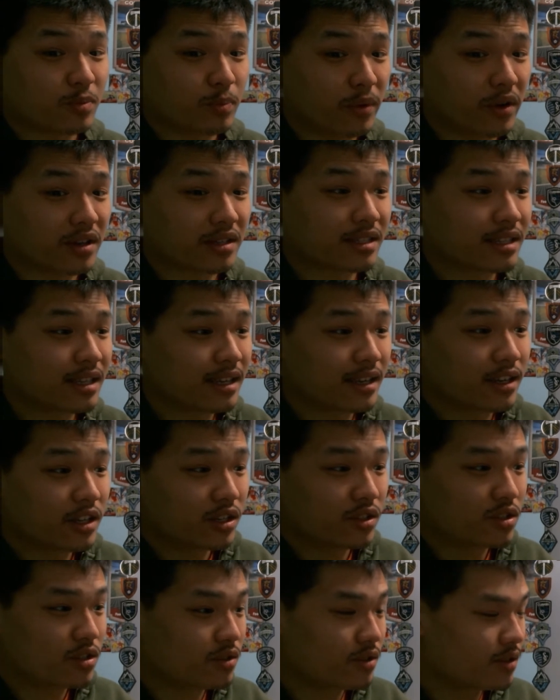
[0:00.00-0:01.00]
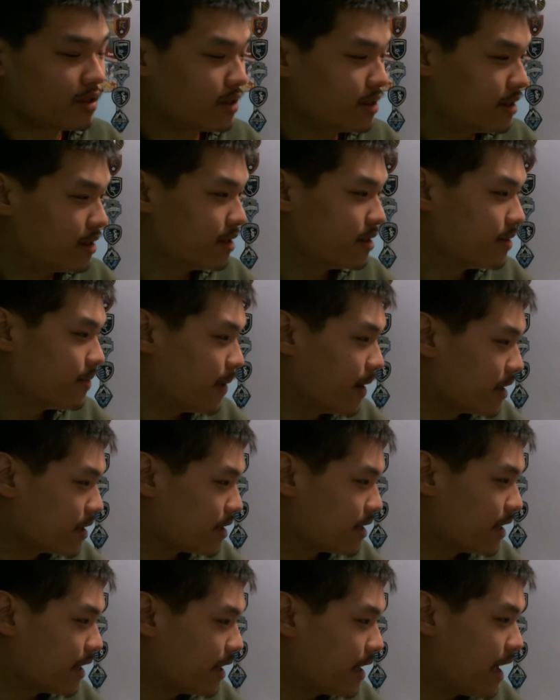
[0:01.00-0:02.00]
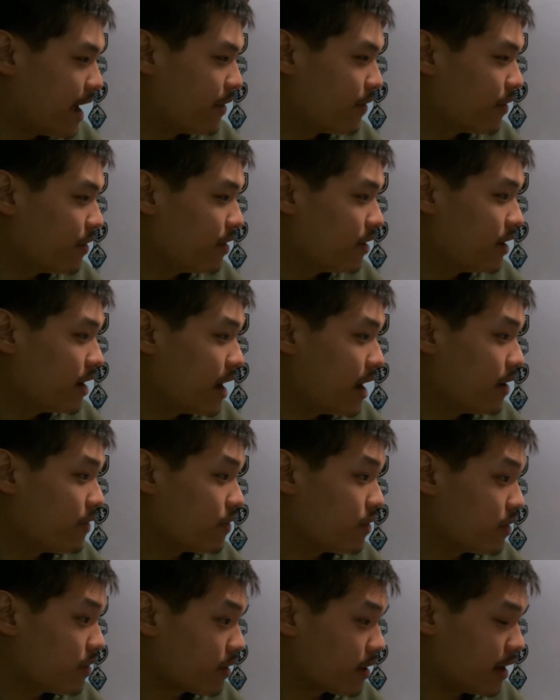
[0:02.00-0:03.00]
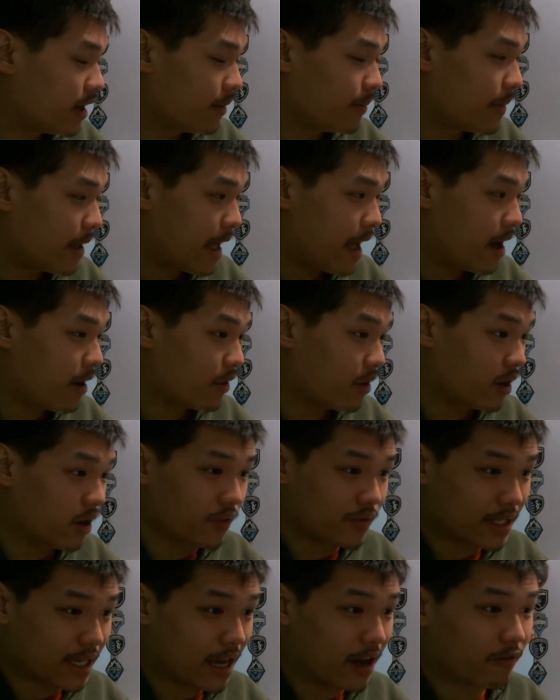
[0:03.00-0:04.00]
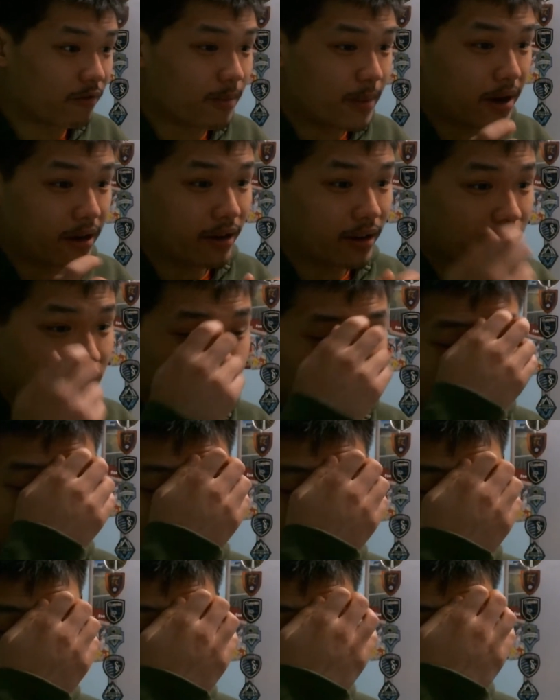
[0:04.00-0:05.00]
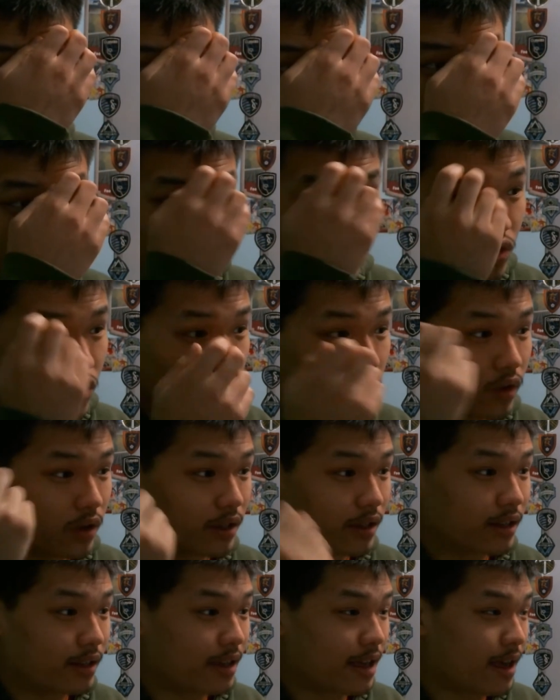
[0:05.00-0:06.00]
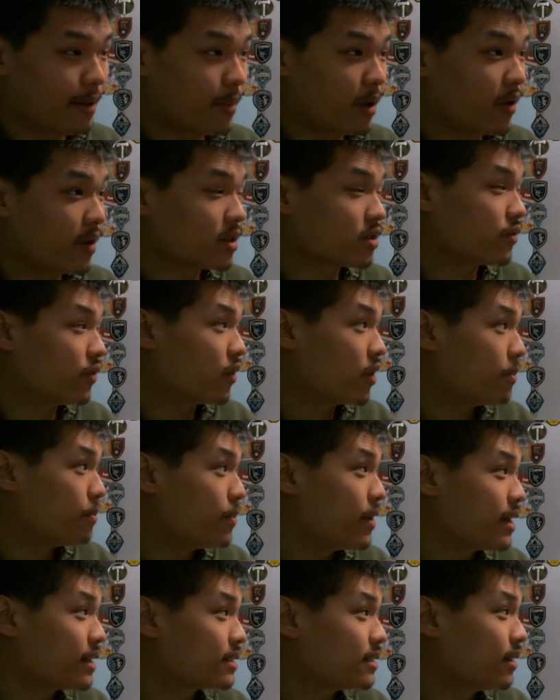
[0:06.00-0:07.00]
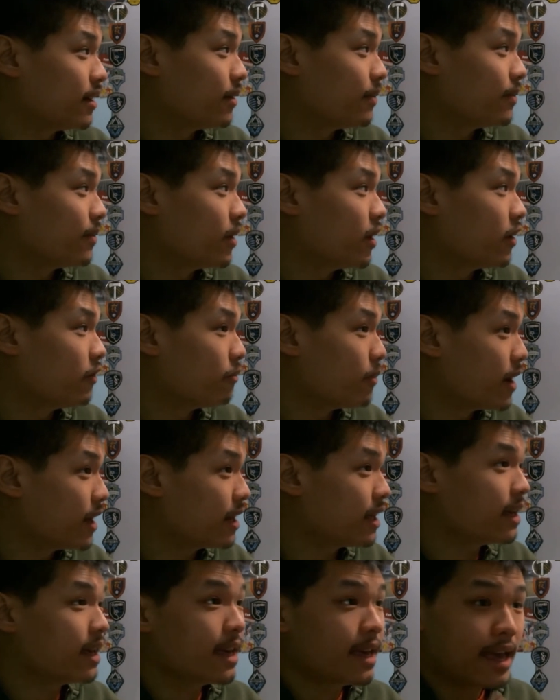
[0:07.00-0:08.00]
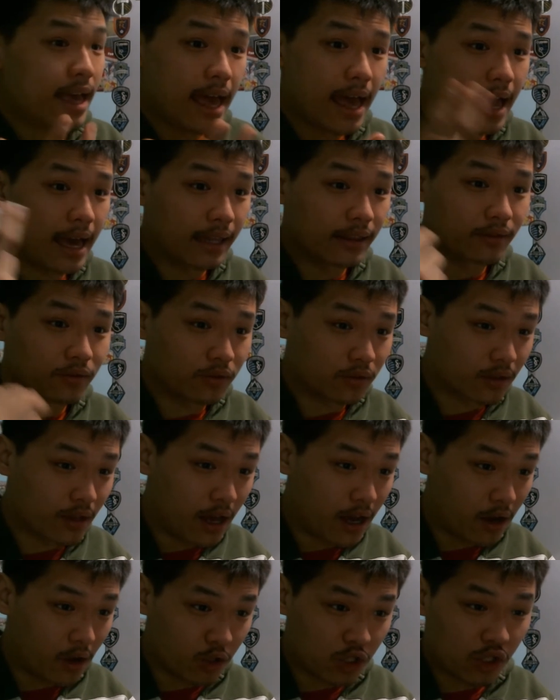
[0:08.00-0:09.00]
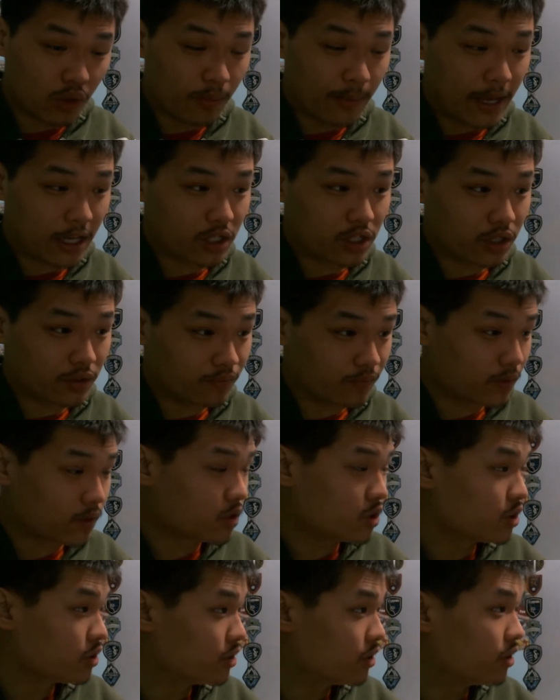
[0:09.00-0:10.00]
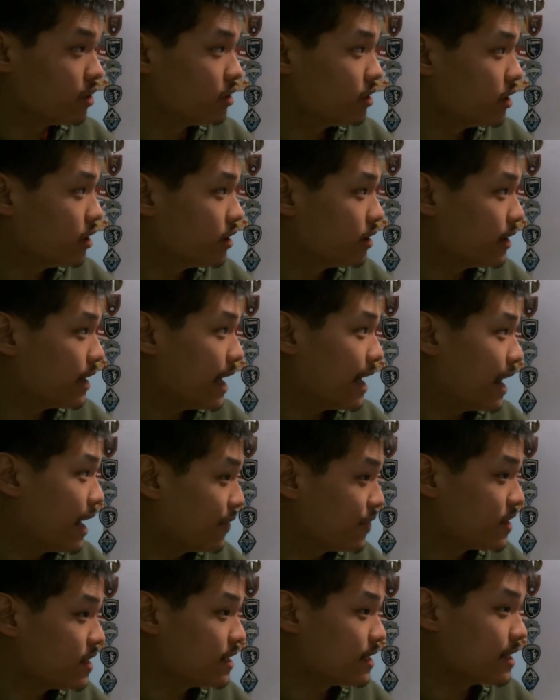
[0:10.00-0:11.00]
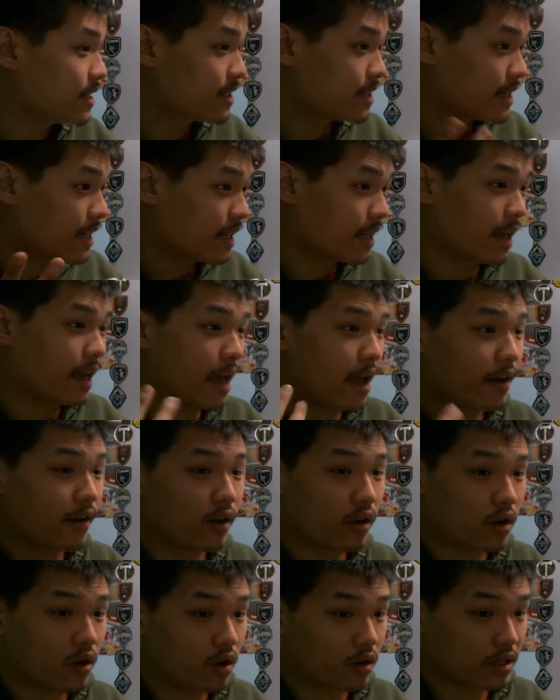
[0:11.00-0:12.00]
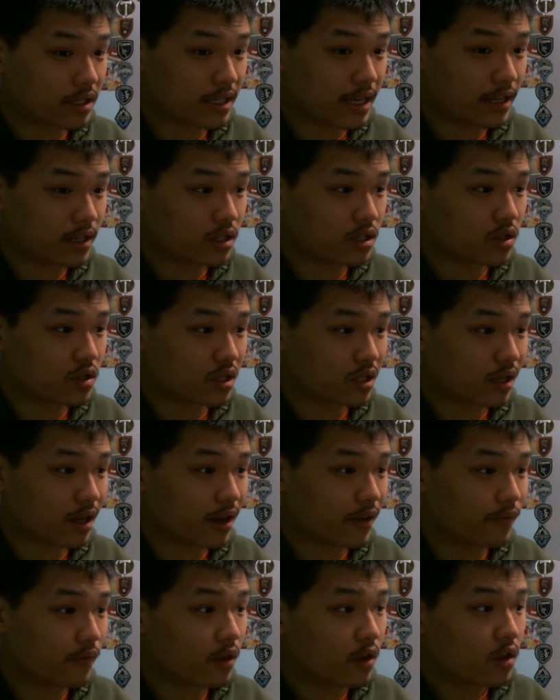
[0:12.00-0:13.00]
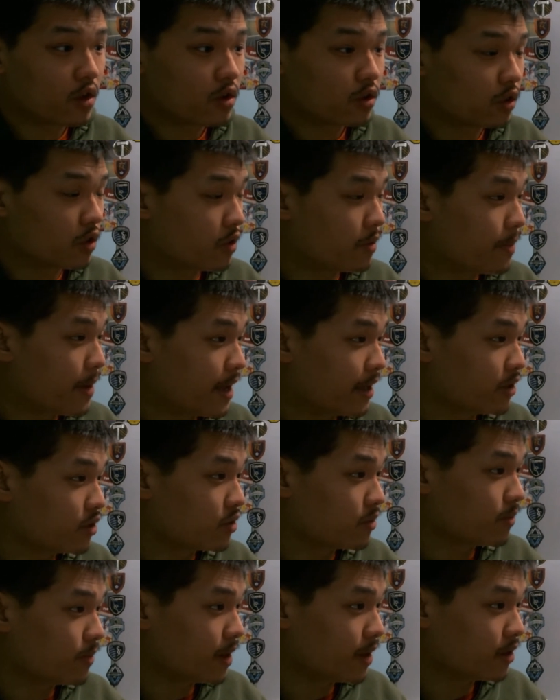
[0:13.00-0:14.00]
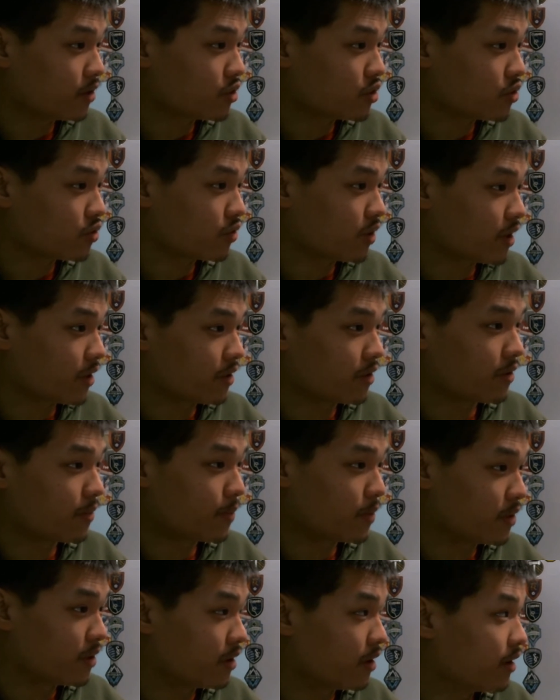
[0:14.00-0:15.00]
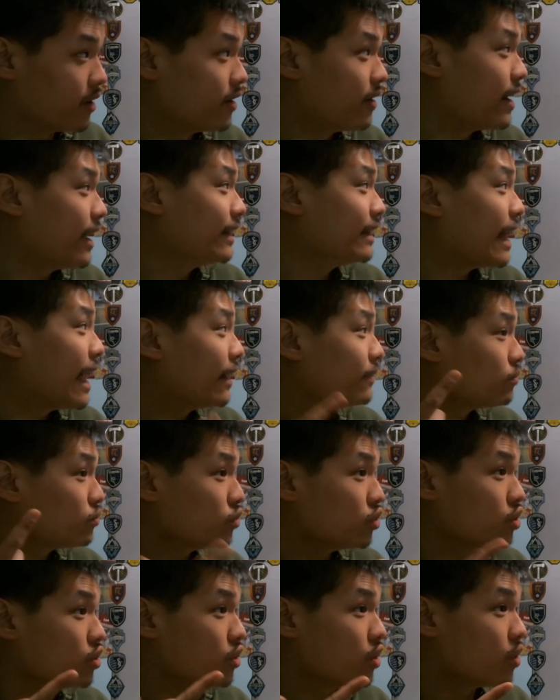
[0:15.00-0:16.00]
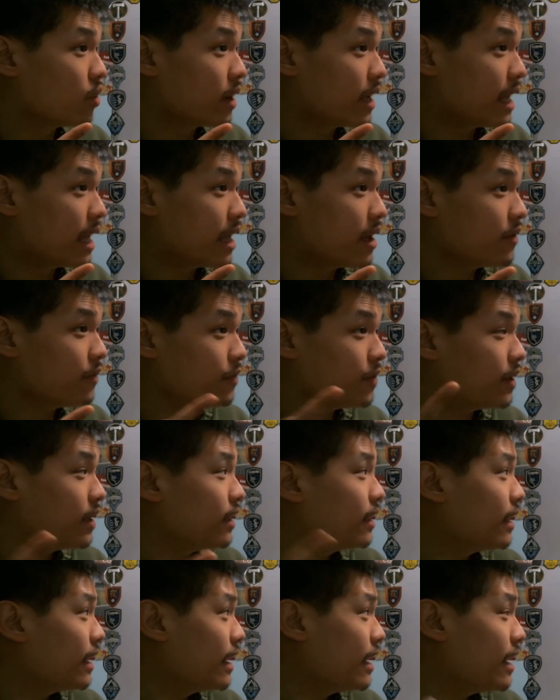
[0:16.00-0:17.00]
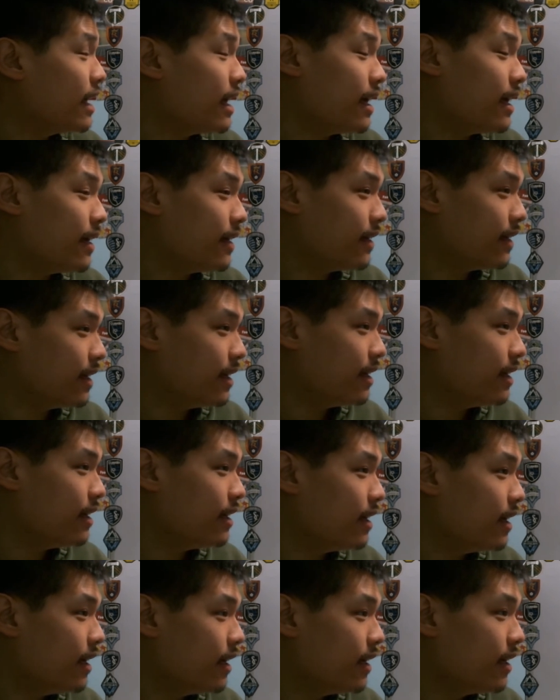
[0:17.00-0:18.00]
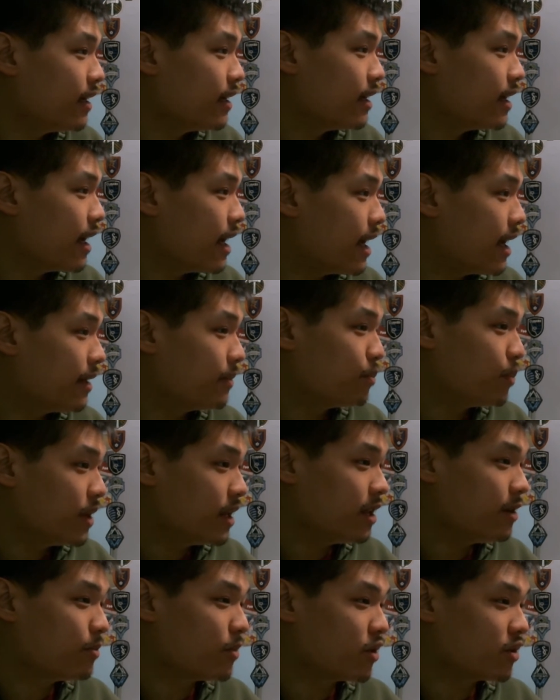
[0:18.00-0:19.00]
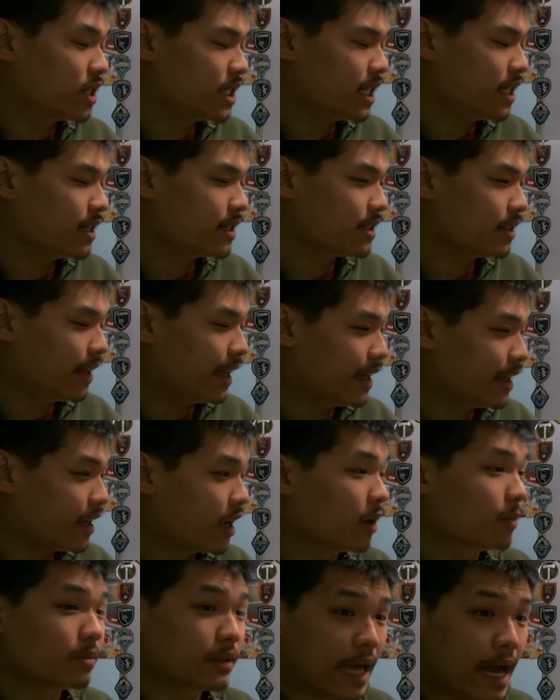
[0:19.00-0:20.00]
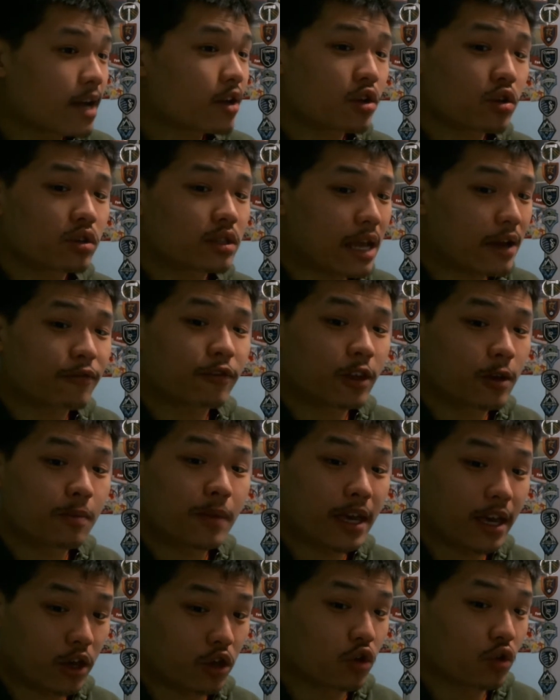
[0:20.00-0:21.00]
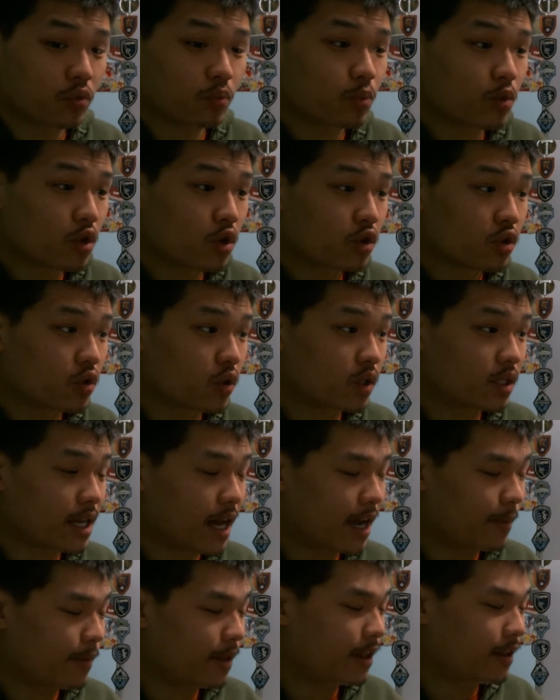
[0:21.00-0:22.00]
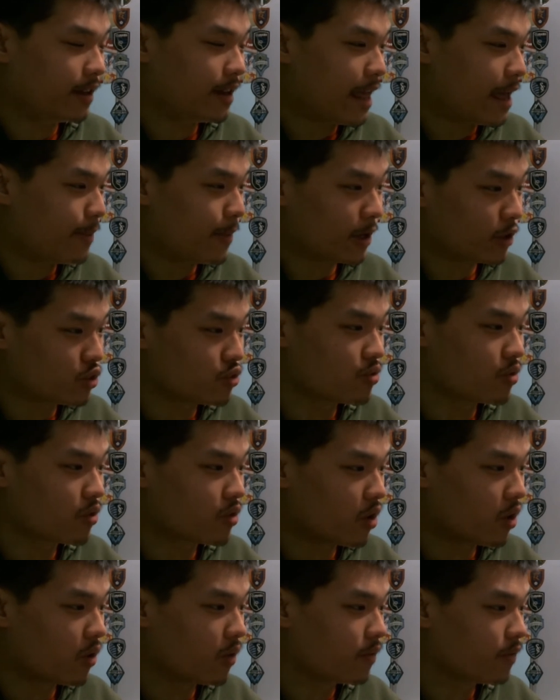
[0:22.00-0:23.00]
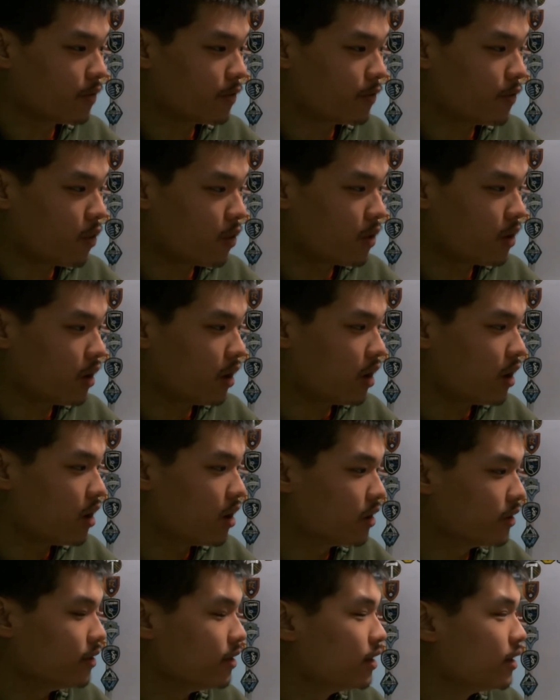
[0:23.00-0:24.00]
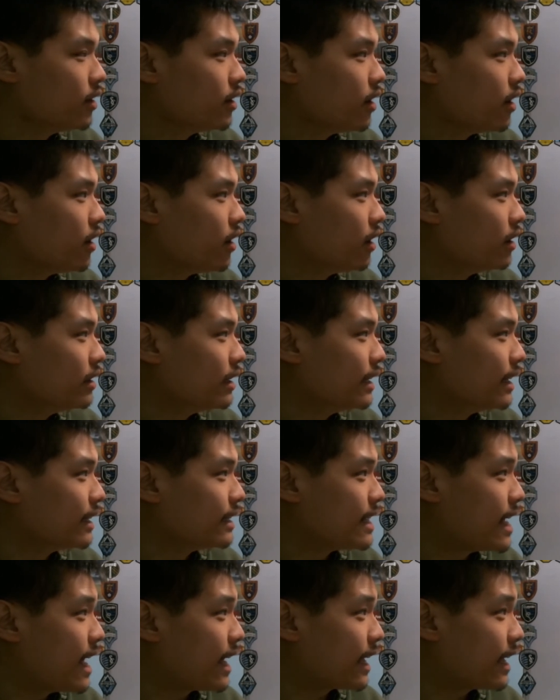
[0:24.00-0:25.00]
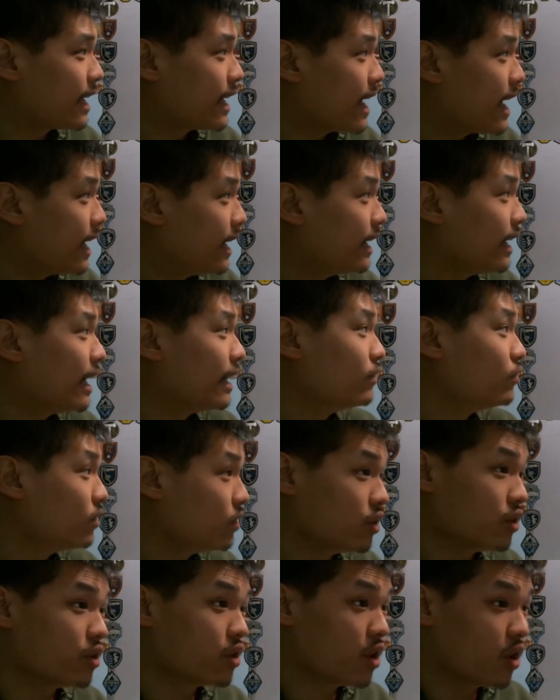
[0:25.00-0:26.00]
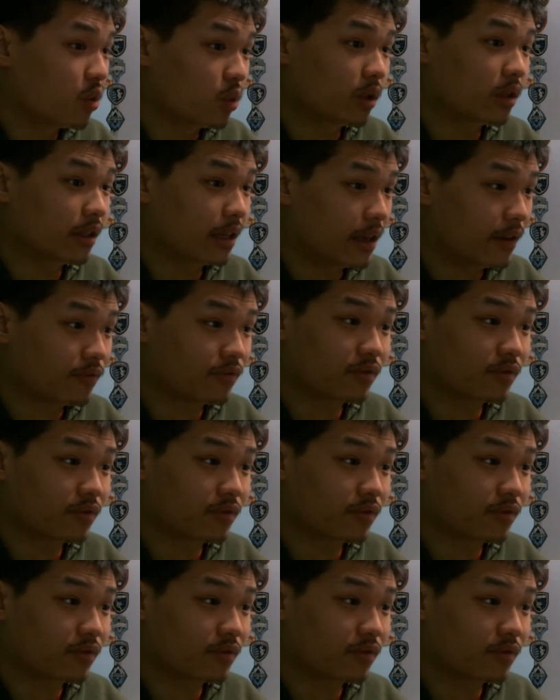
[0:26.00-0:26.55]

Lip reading: bust to ever come out of South America to join MLS for a big sum of money. And I also mentioned earlier that FC Cincinnati are set to sign their main striker, Brenner, and that, you know, if he and Pity Martinez link up, that could definitely be a good dynamic duo going forward on the attacking end. And, you know, if